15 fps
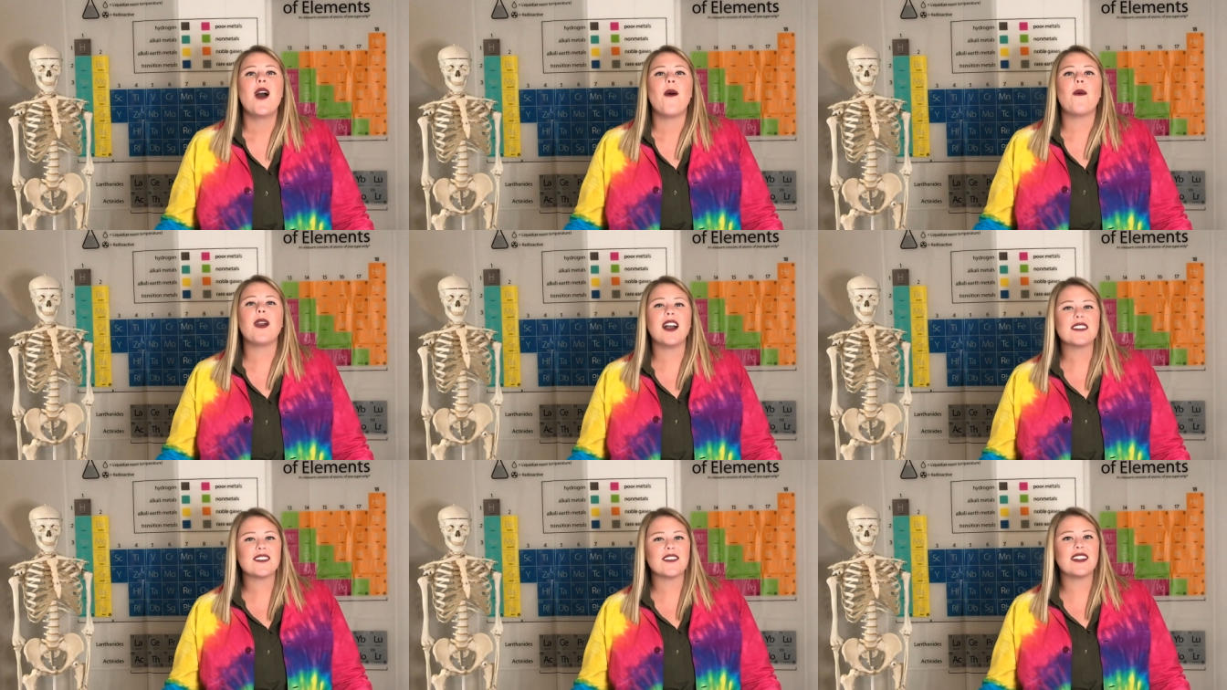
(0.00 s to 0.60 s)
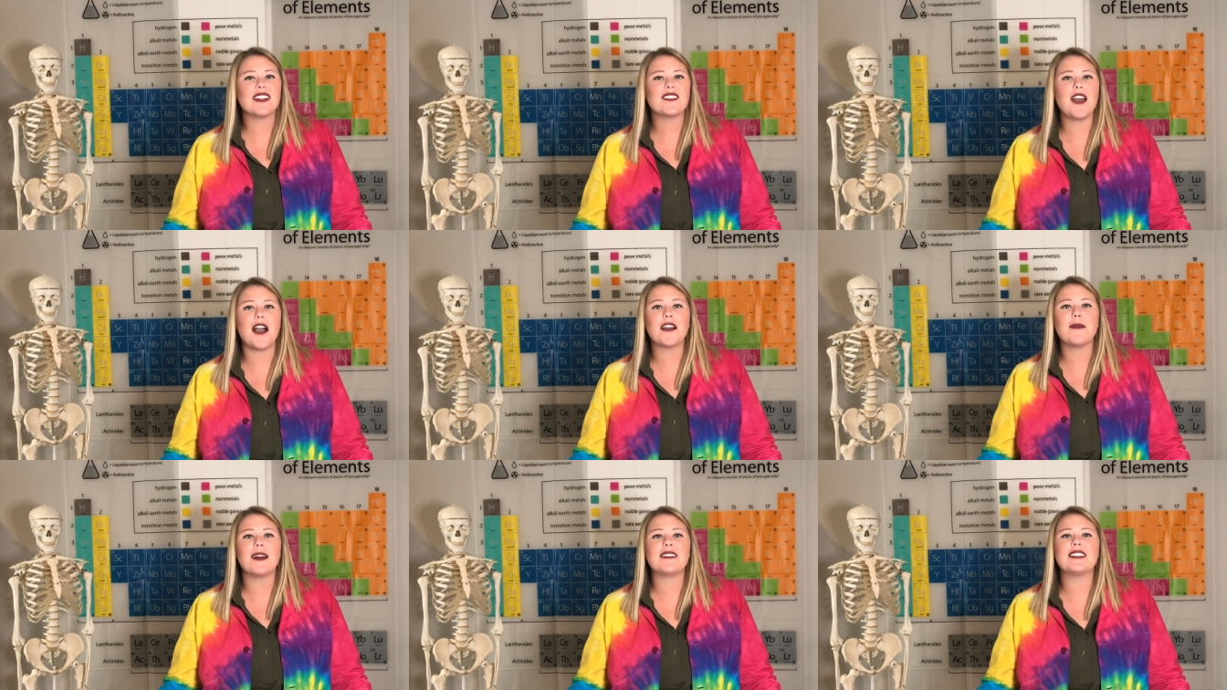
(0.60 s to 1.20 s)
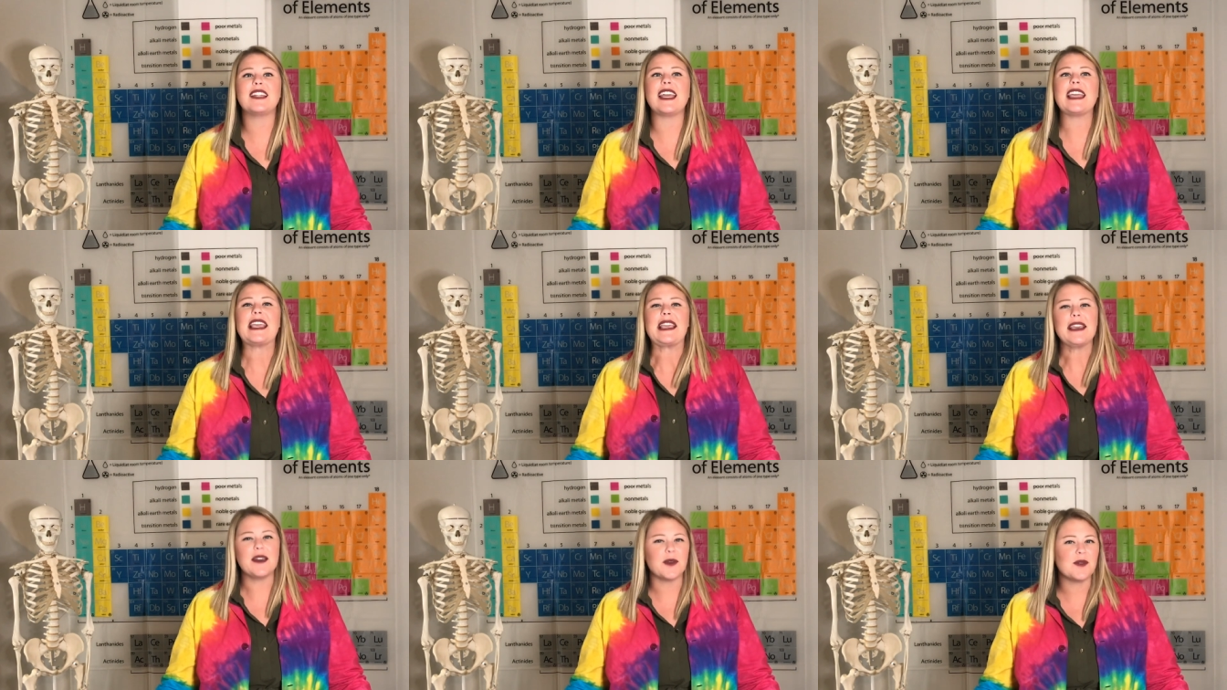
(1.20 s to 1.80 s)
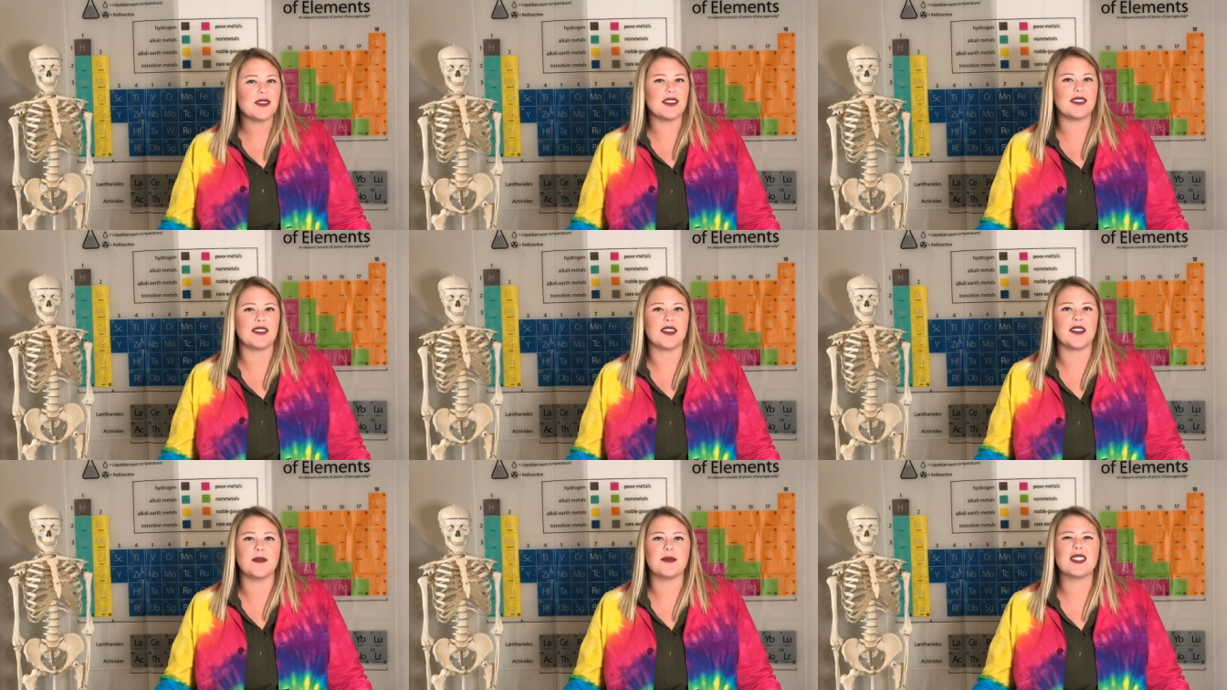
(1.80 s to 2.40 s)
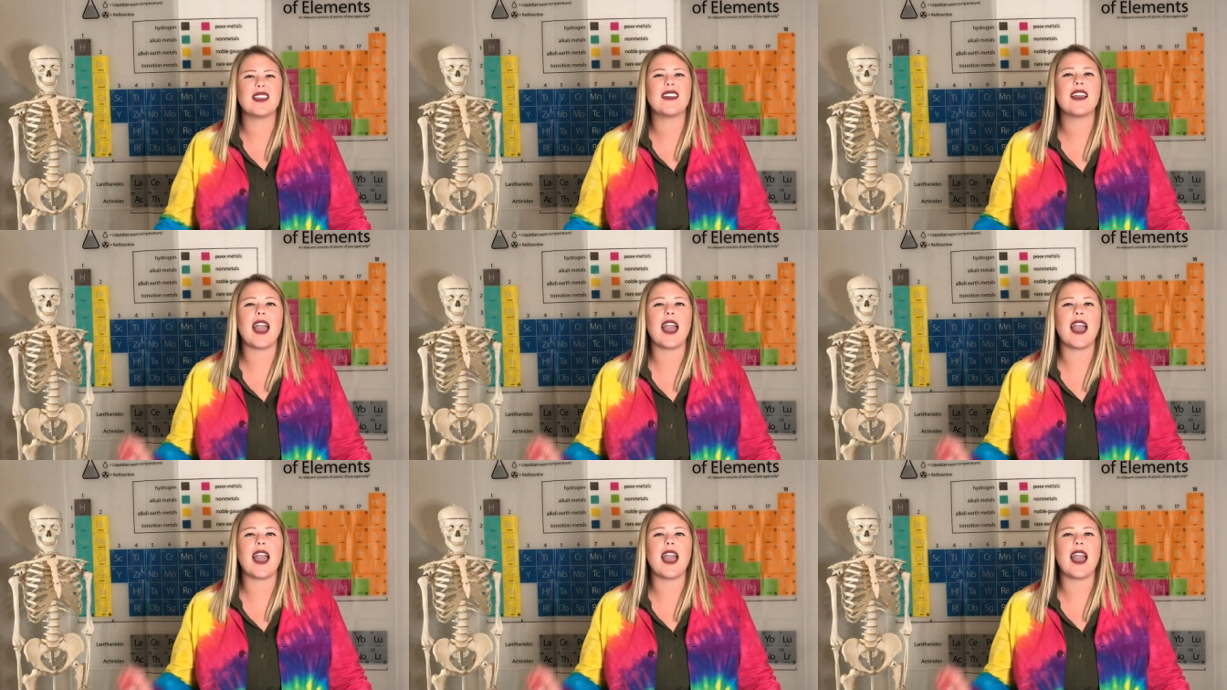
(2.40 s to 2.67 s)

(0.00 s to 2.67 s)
We're also going to talk about today ecosystems,